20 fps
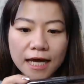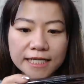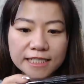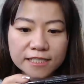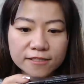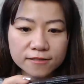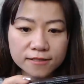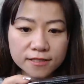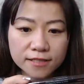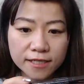
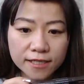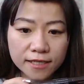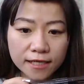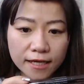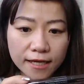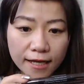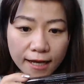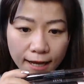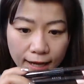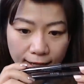See these two
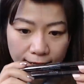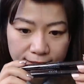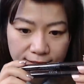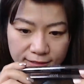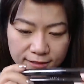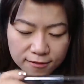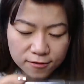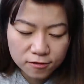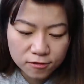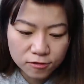products
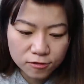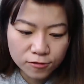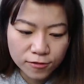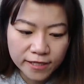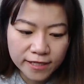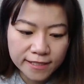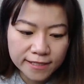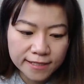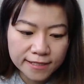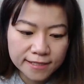here,
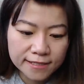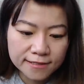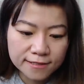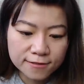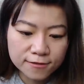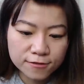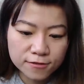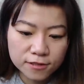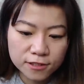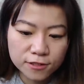
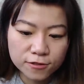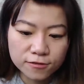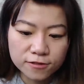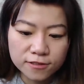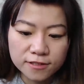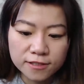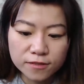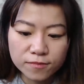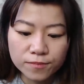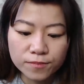even
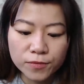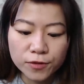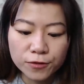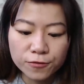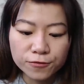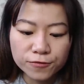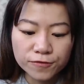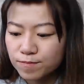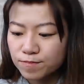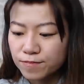though you
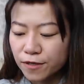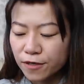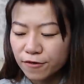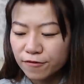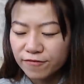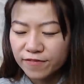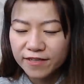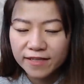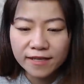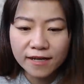can't read it,
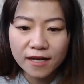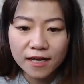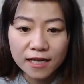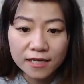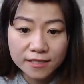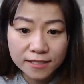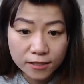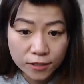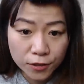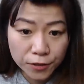
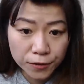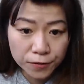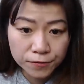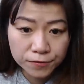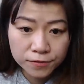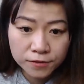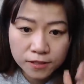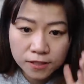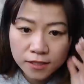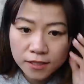I'm not going to
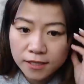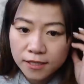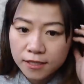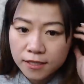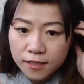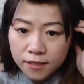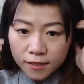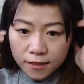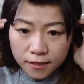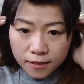tell you what they
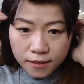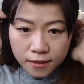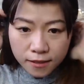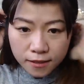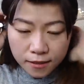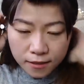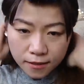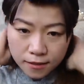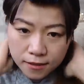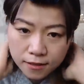are
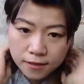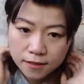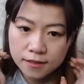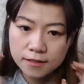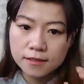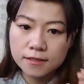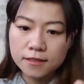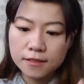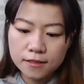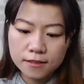because
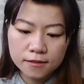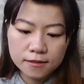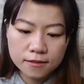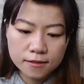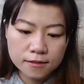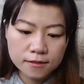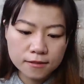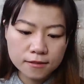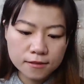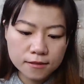it's none of your
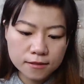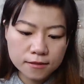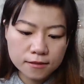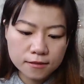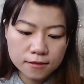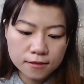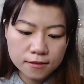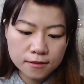business.